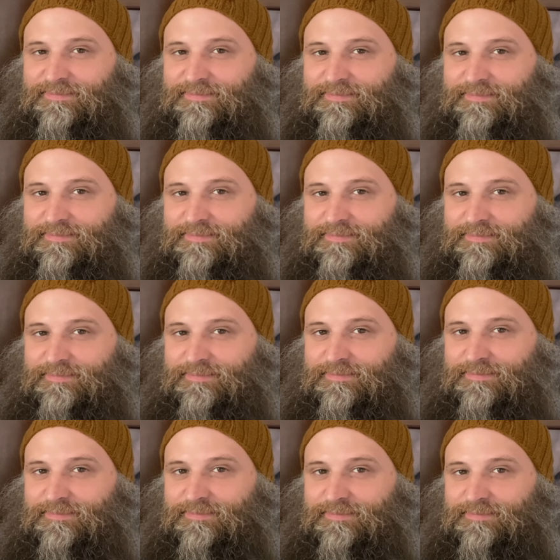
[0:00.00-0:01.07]

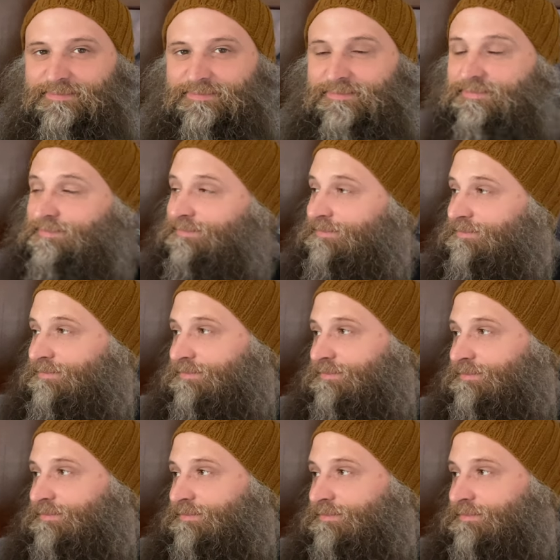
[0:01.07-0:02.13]

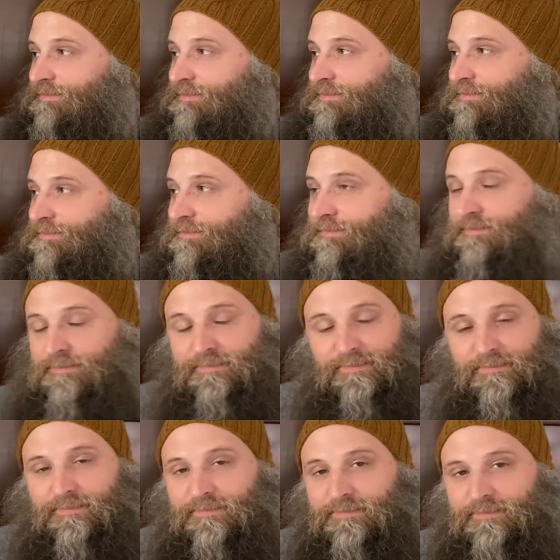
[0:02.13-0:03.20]

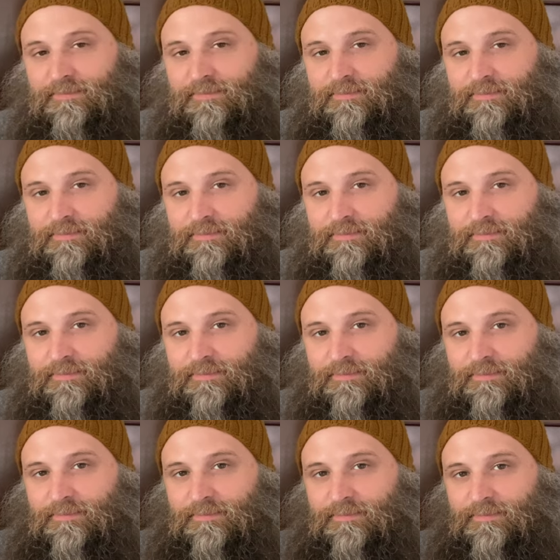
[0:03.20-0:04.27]

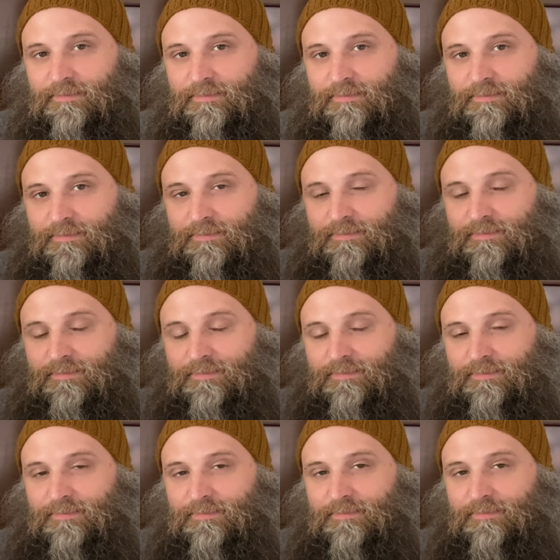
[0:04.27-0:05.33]

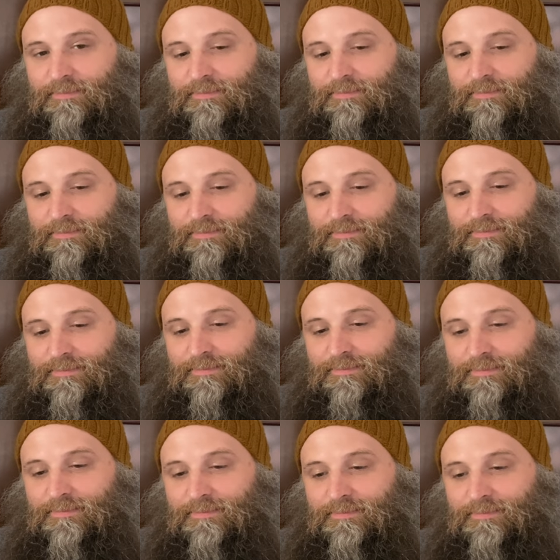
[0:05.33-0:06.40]

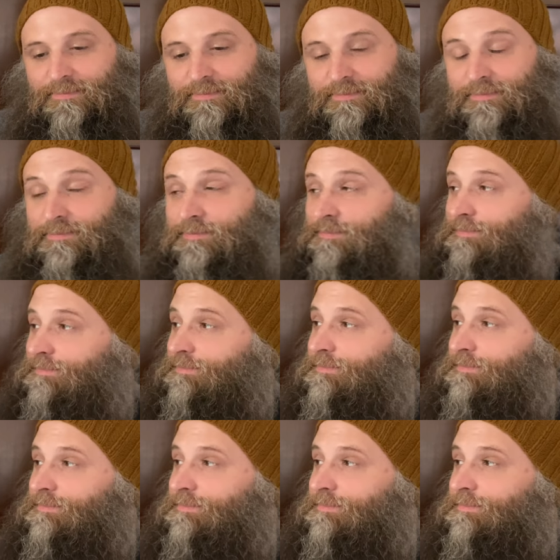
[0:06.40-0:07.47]

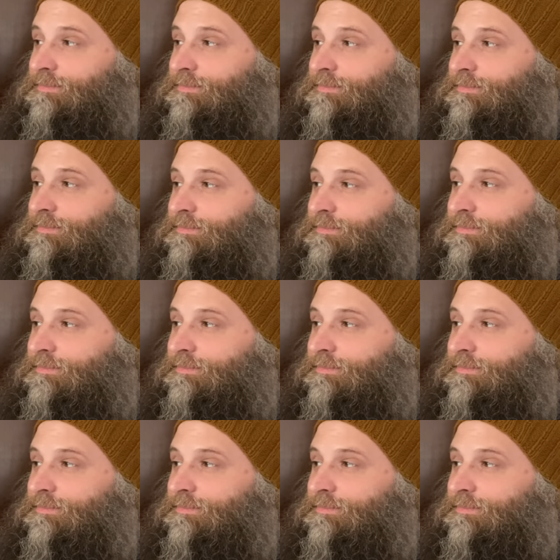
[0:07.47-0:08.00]
This person isn't speaking.